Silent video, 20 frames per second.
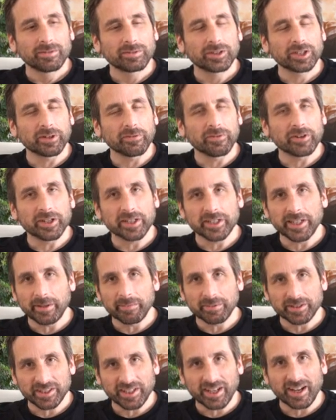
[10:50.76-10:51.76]
took a very
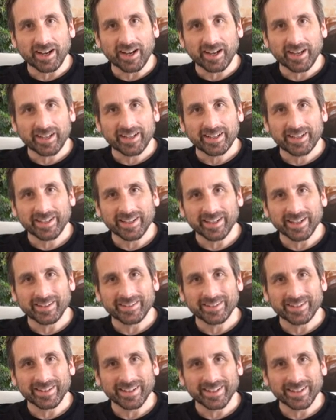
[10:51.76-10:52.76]
deep sigh, you know,
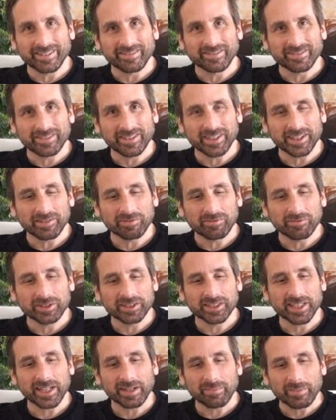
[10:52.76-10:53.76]
and then, you know,
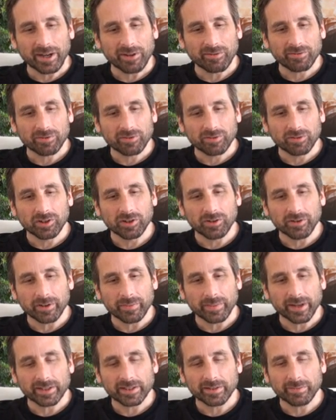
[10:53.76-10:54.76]
set about going
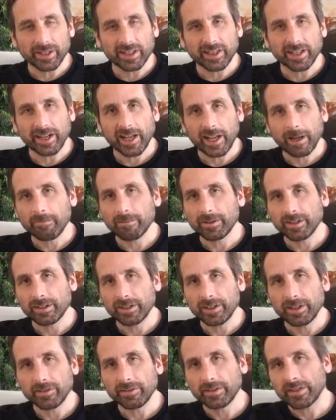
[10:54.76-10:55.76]
about to make that happen.
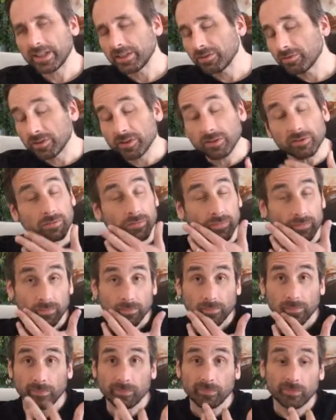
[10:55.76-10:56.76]
And, you know, and that's what
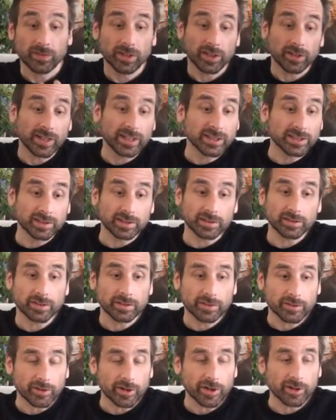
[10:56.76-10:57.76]
that's
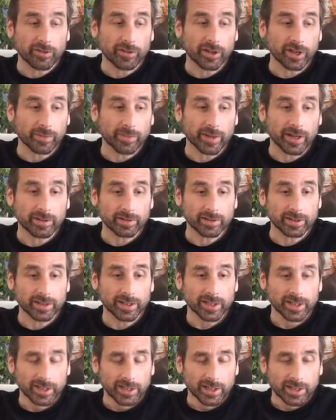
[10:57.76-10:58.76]
the great thing about a
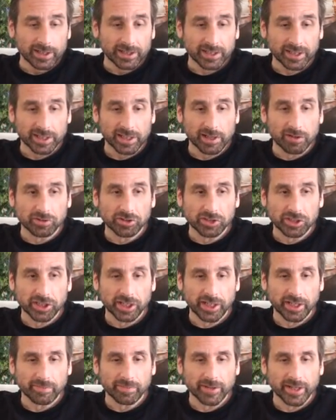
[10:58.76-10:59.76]
technology
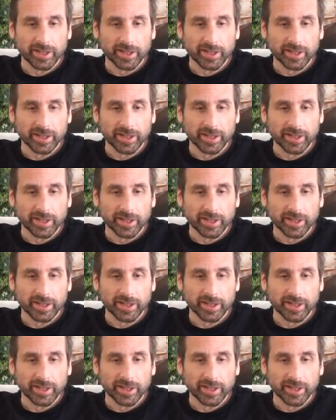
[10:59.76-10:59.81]
team